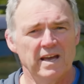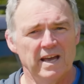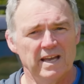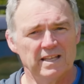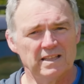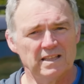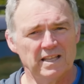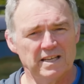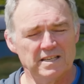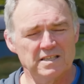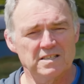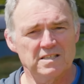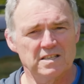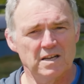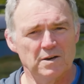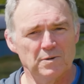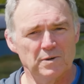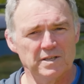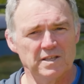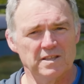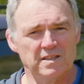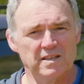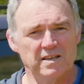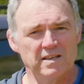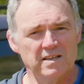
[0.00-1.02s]
and let us know what
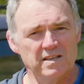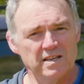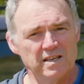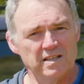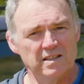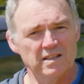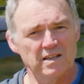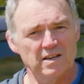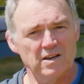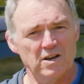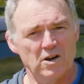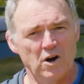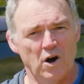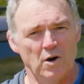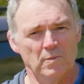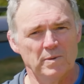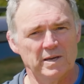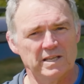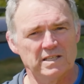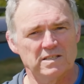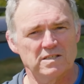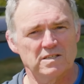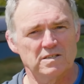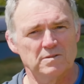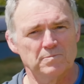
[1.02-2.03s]
you think in the
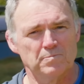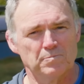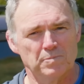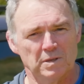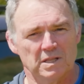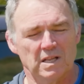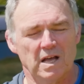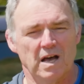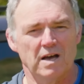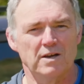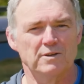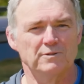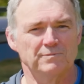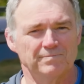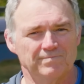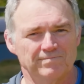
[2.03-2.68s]
comments below.